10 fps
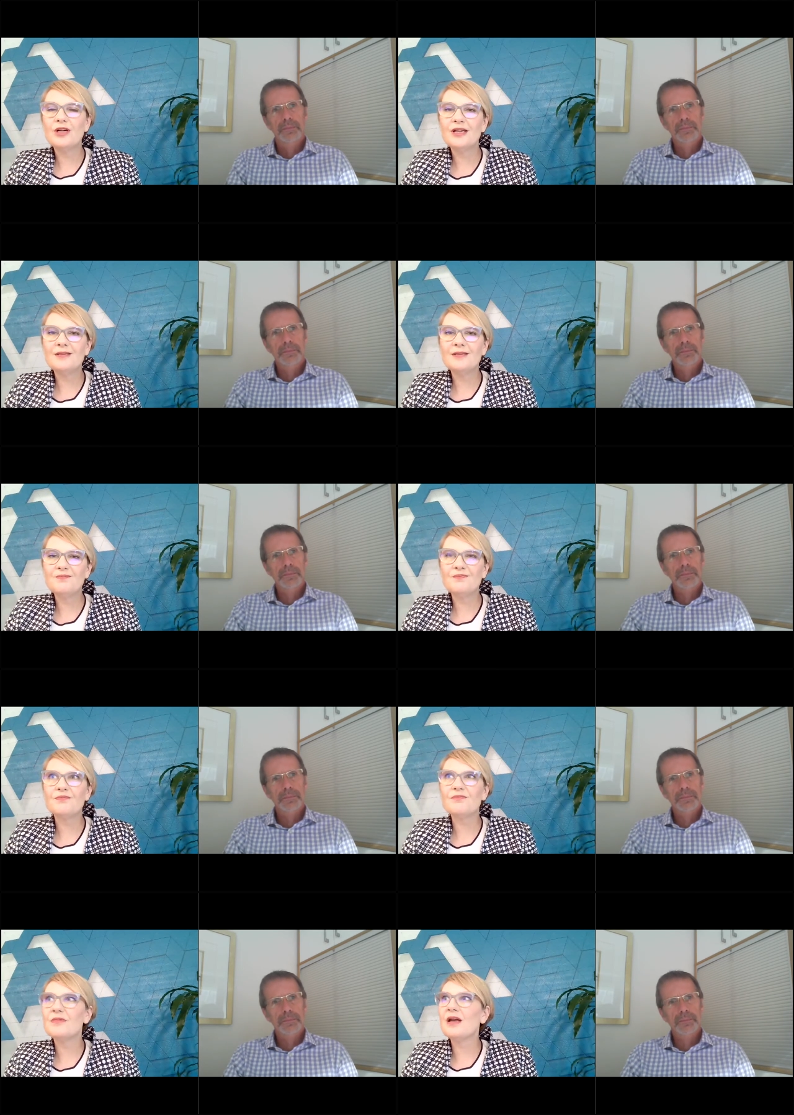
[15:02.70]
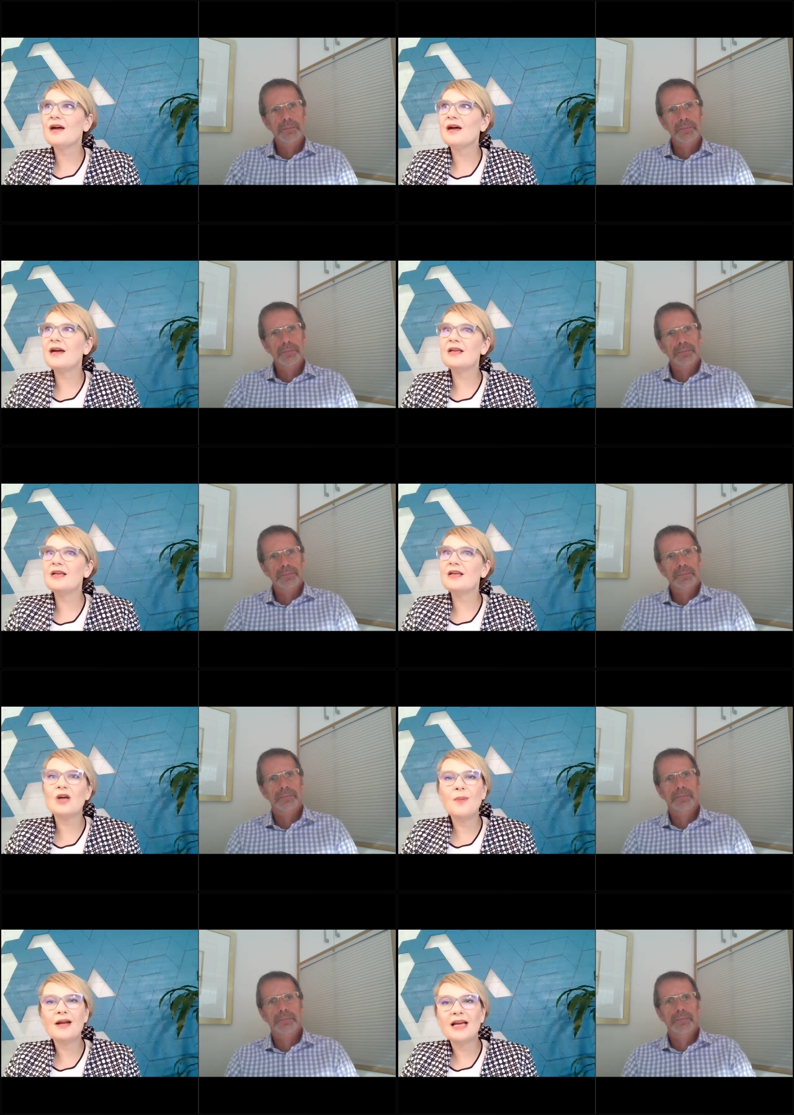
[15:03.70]
Speaker 1: um, like
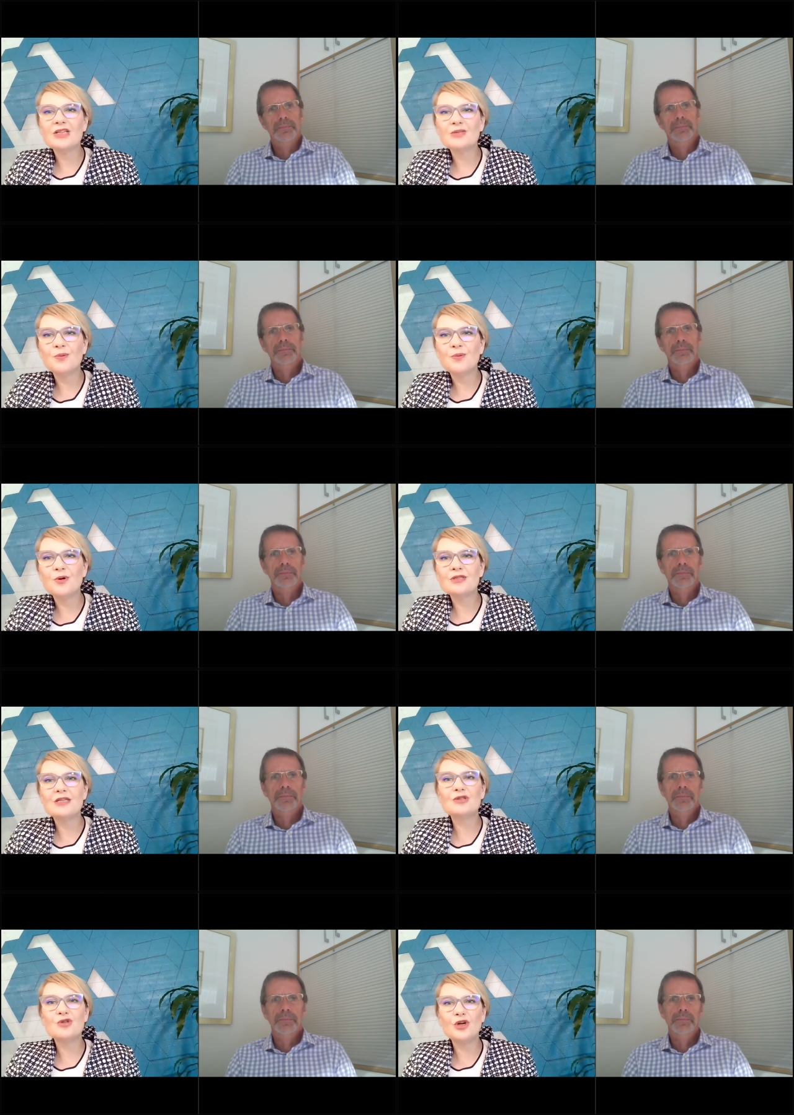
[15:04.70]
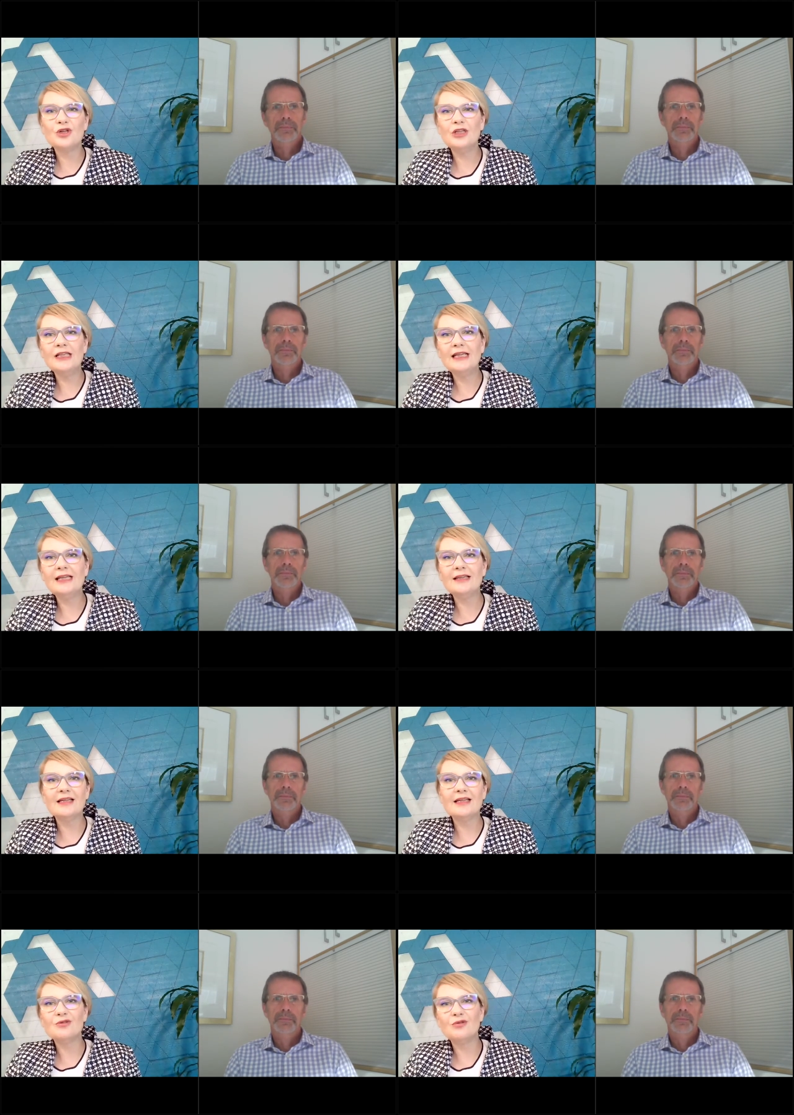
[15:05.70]
subject matter experts internally
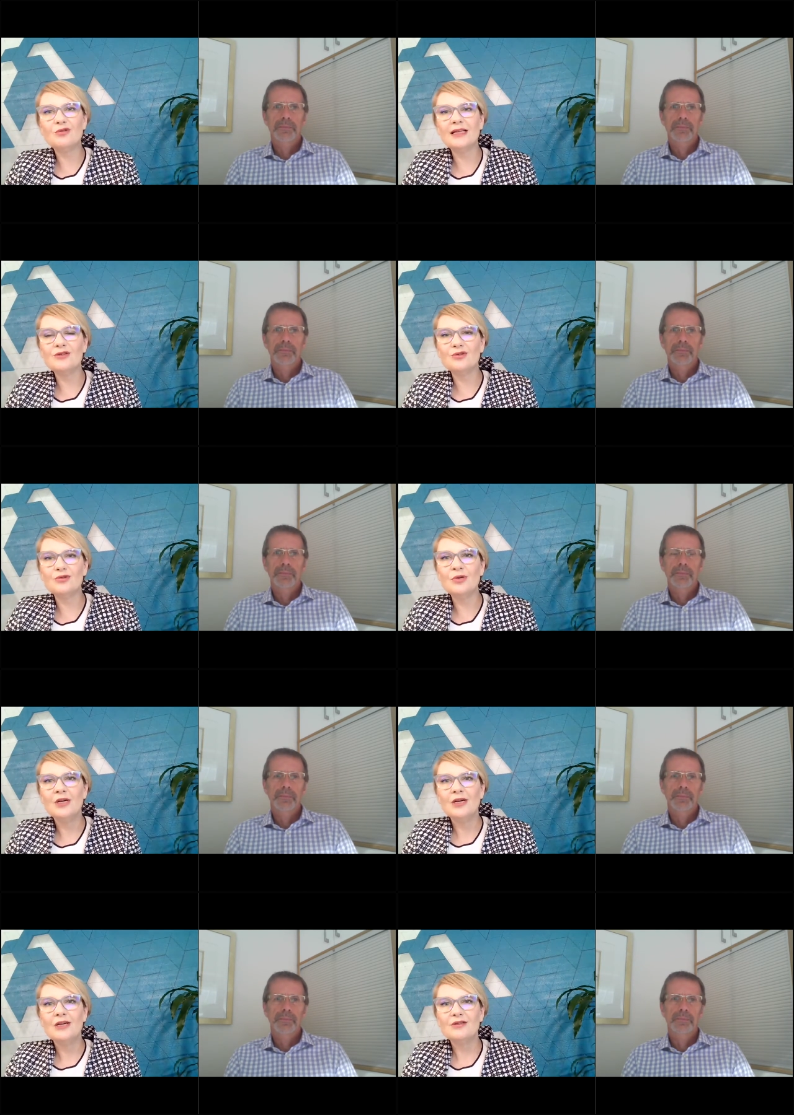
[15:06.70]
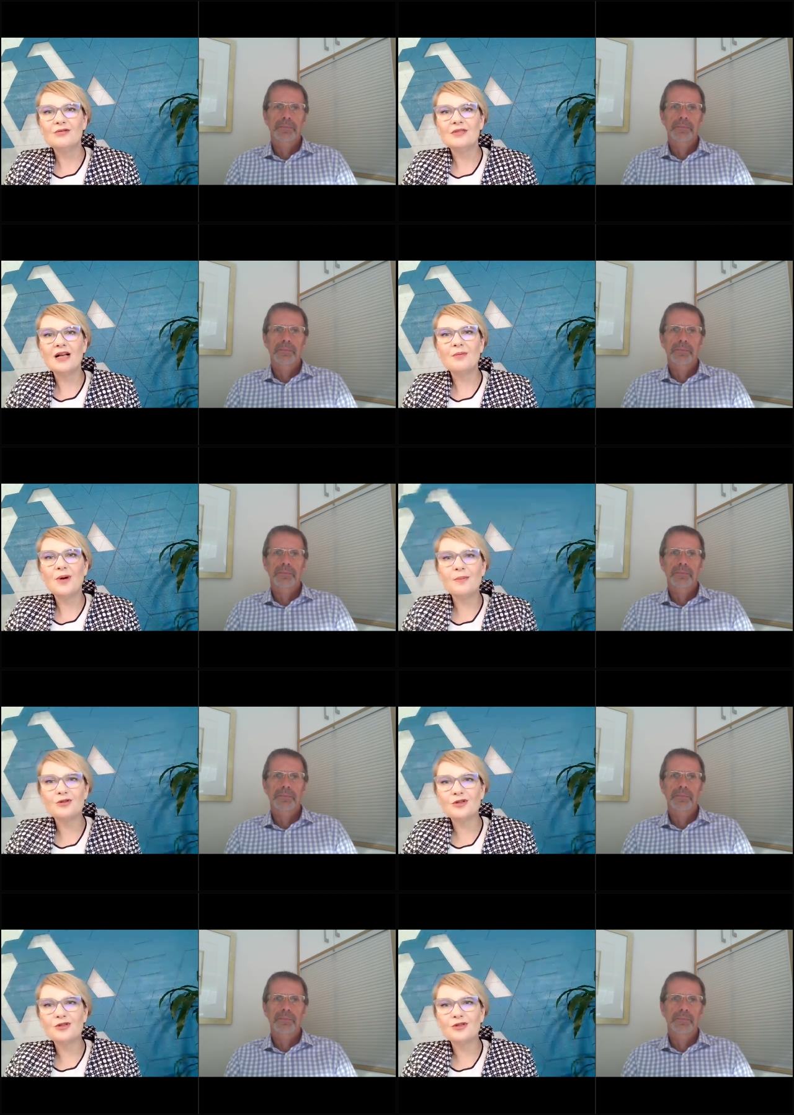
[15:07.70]
that they are trying to to tell
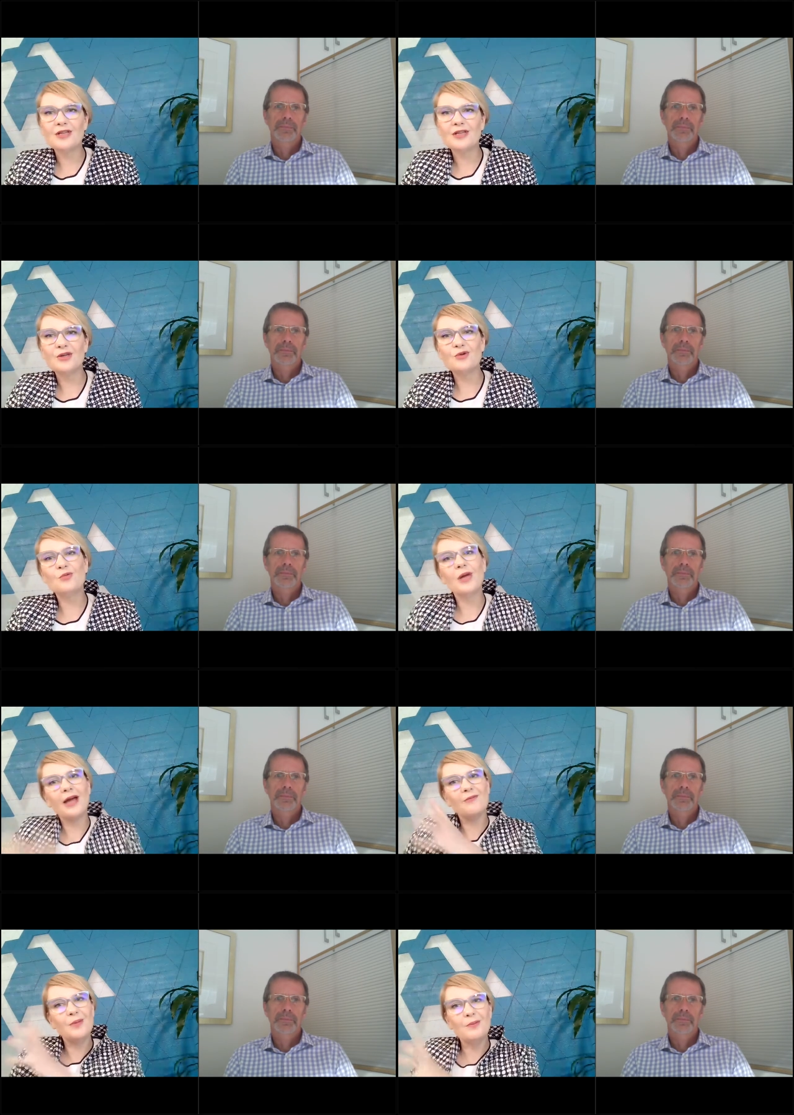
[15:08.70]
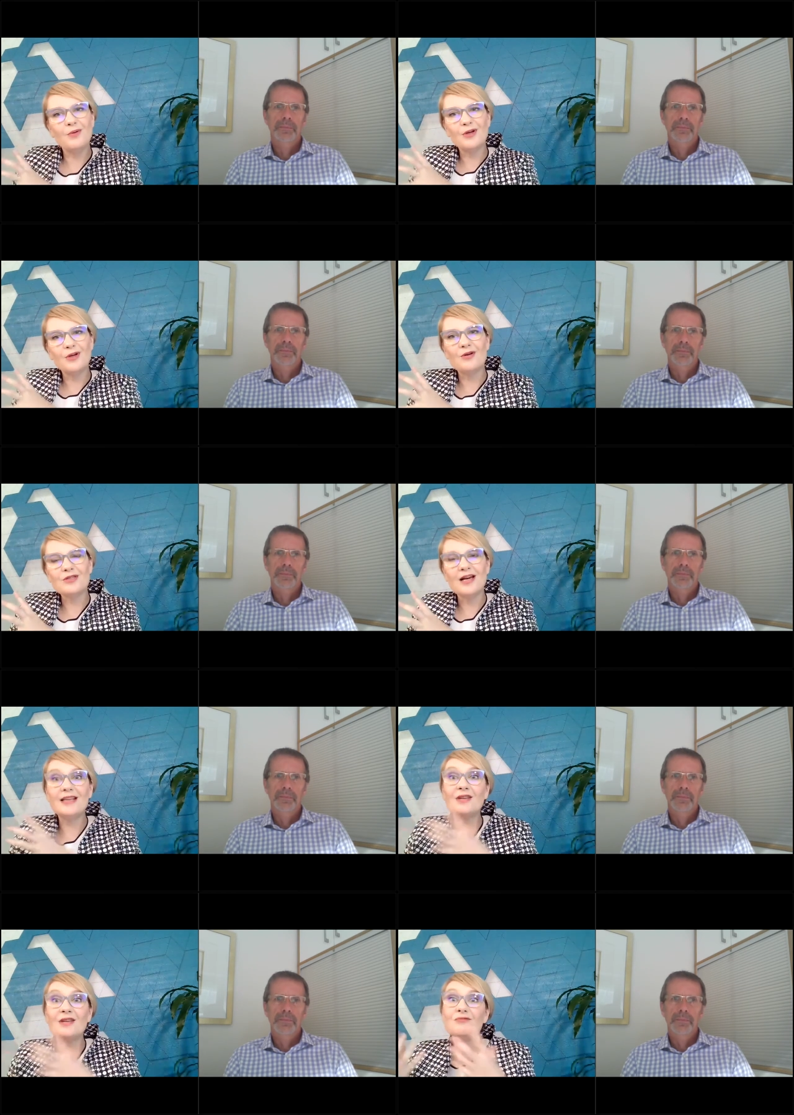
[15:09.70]
publishers like you we have people on our
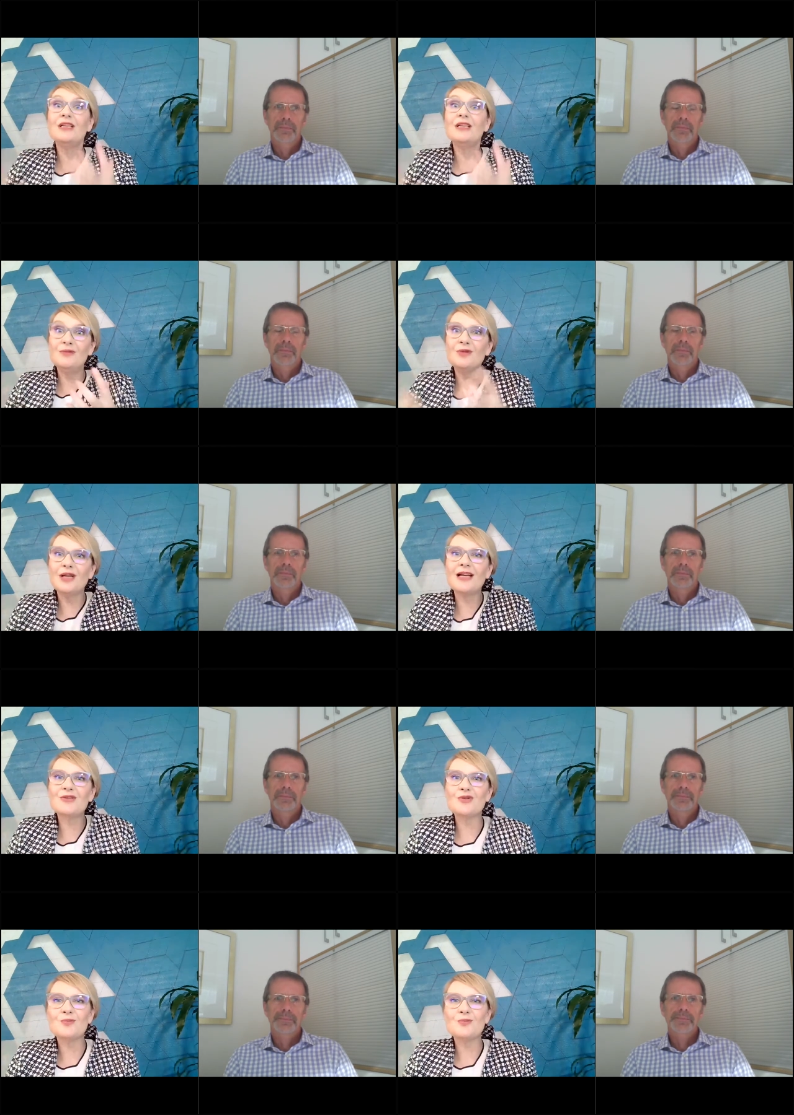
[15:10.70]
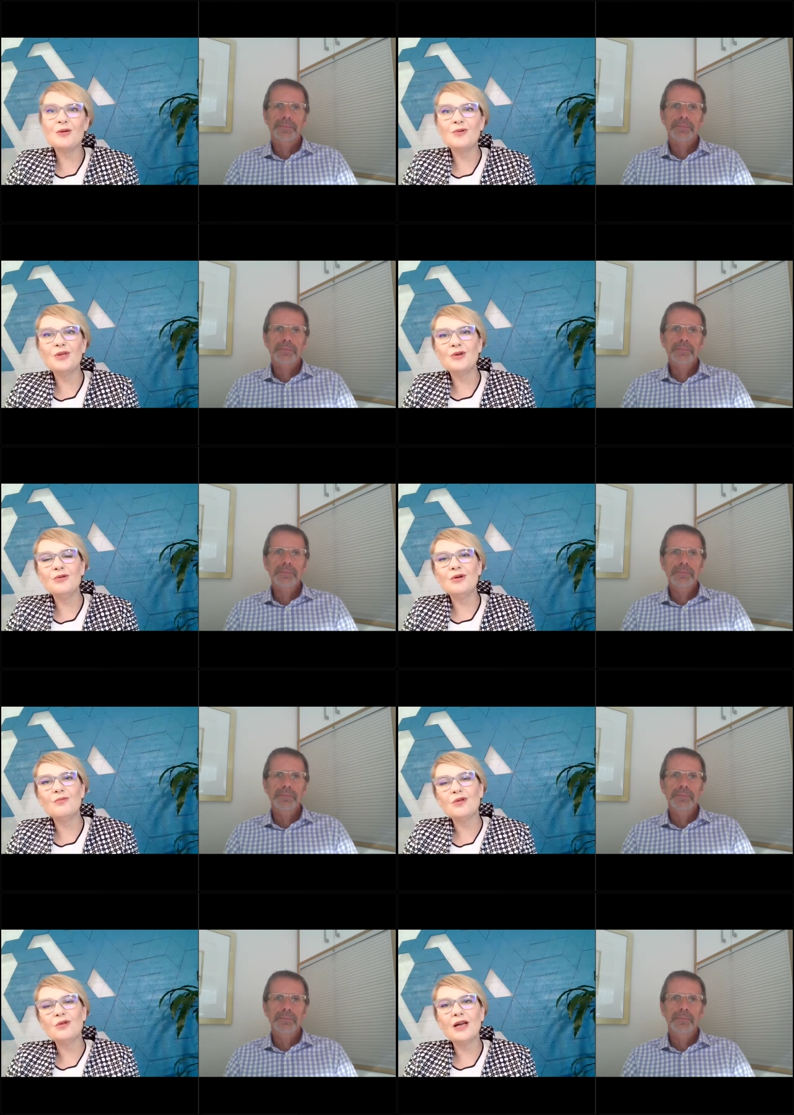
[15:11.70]
side that really would like to speak with
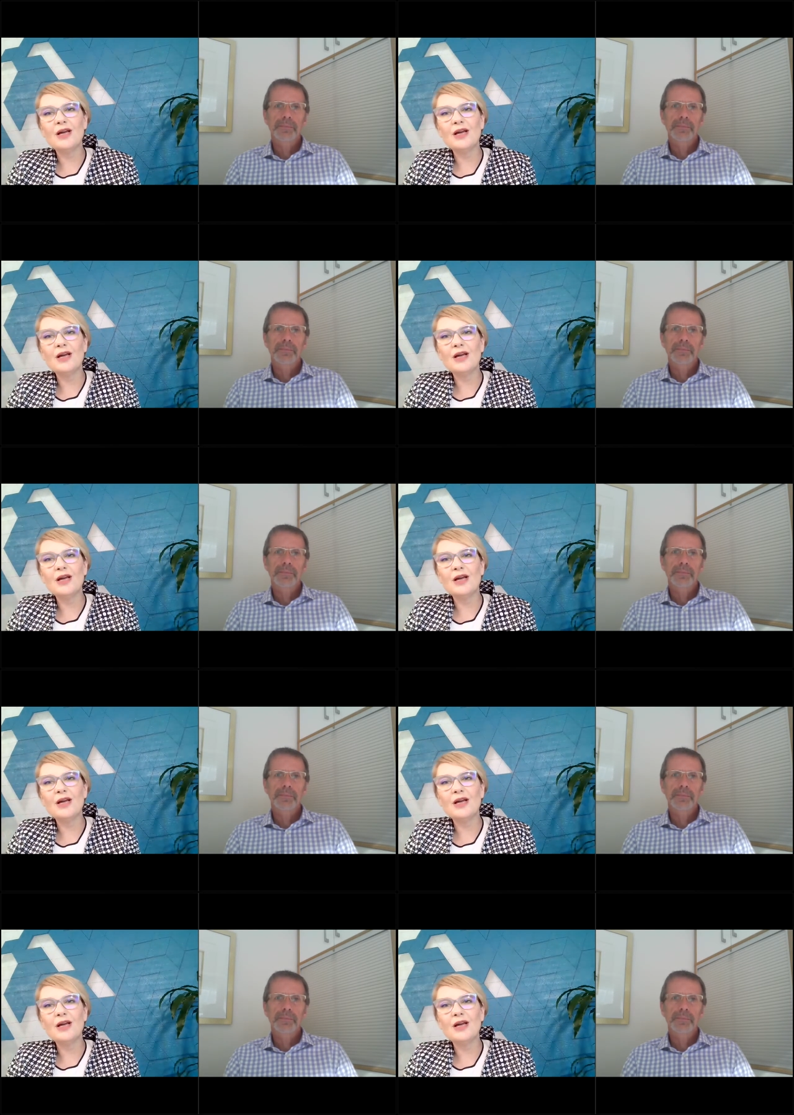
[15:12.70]
you and would